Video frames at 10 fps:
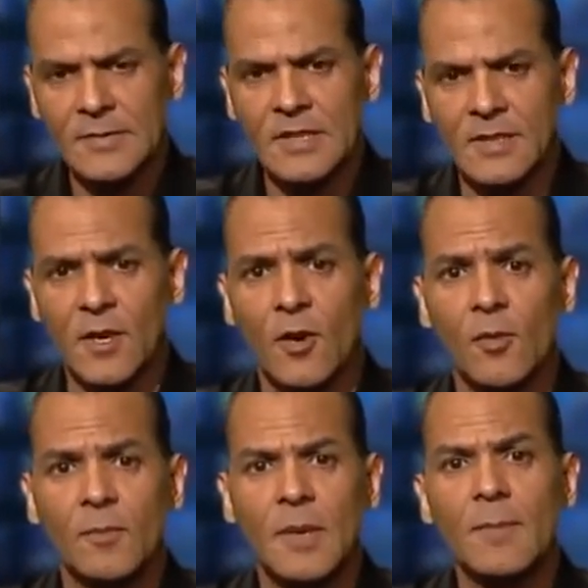
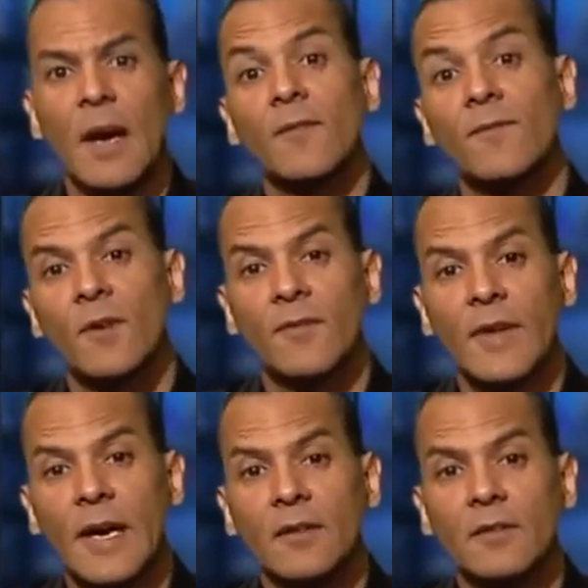So be mindful of
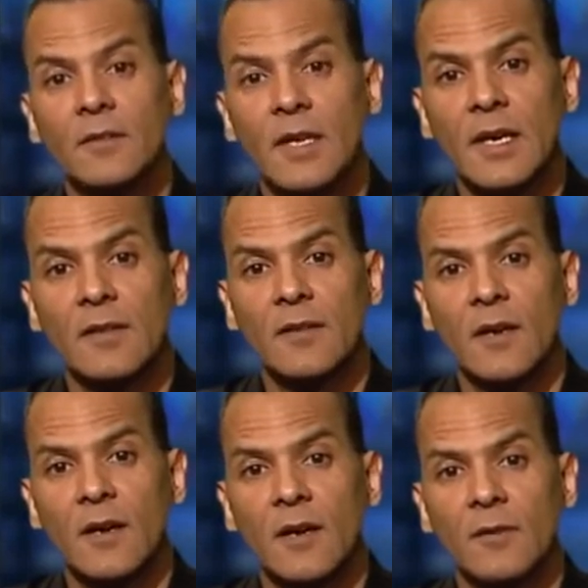that
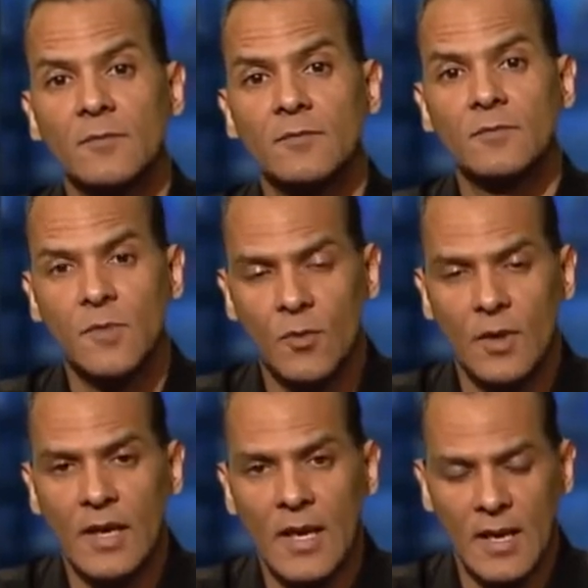you
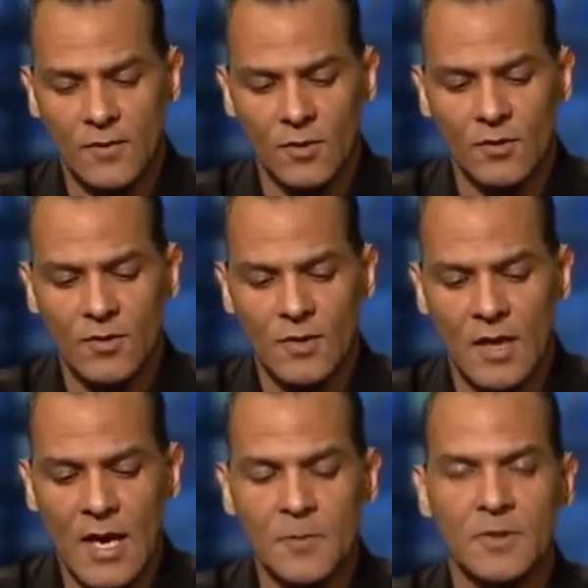want to have those
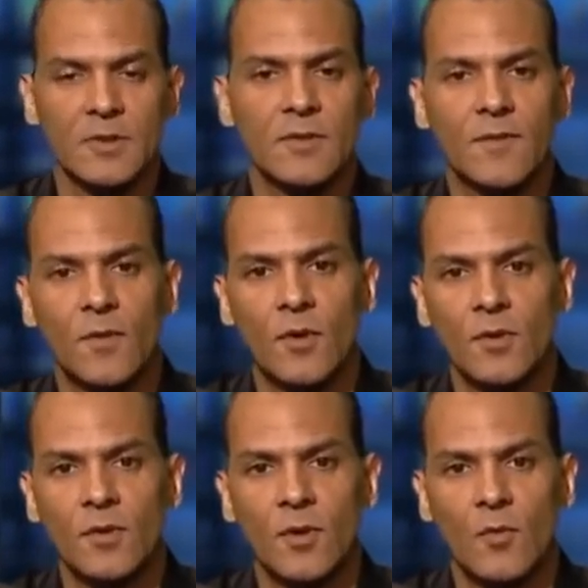options for
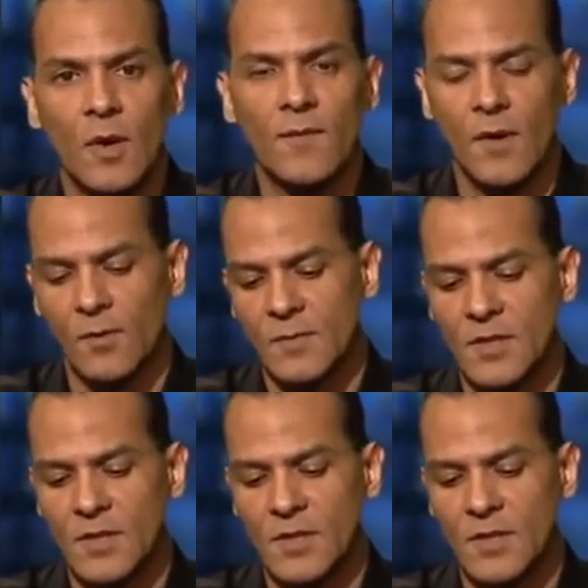your workflow.